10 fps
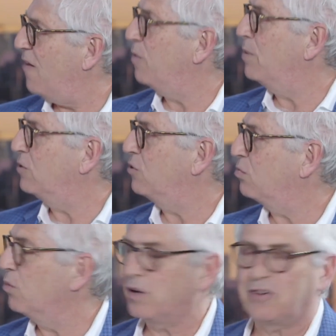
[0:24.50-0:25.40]
the
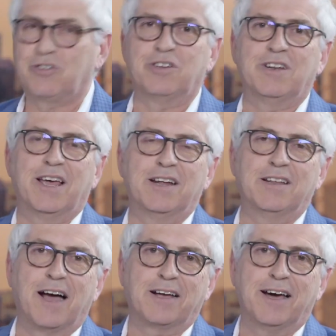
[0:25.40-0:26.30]
business works and
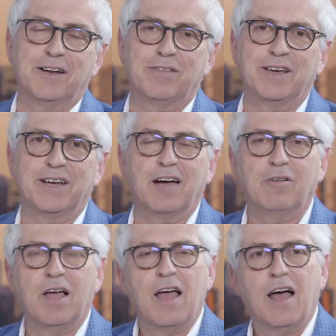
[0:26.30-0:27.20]
that kind of thing, I
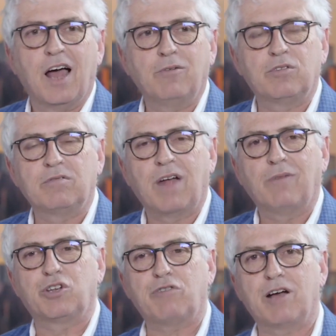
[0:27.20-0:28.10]
was
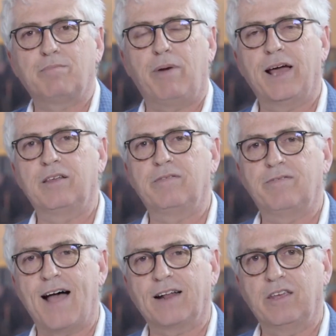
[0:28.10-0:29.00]
struck by the
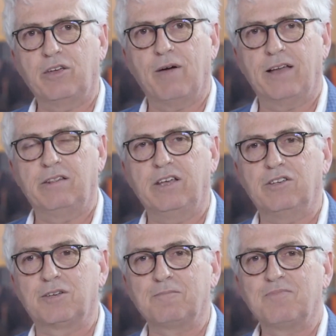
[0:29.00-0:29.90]
fact that you had
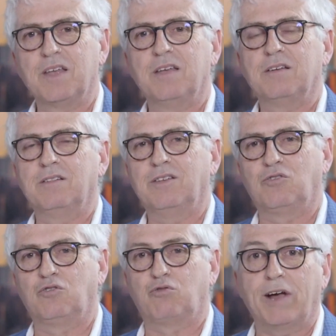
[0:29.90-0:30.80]
these
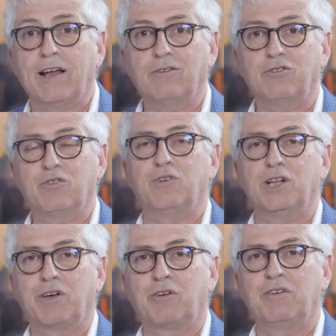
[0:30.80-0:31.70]
trailers
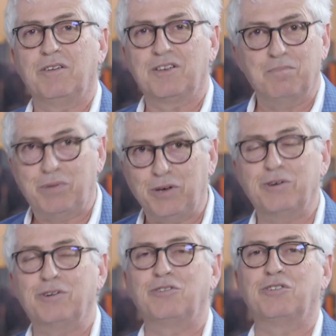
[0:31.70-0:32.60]
full of
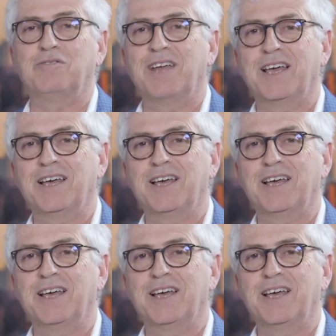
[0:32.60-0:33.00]
computers and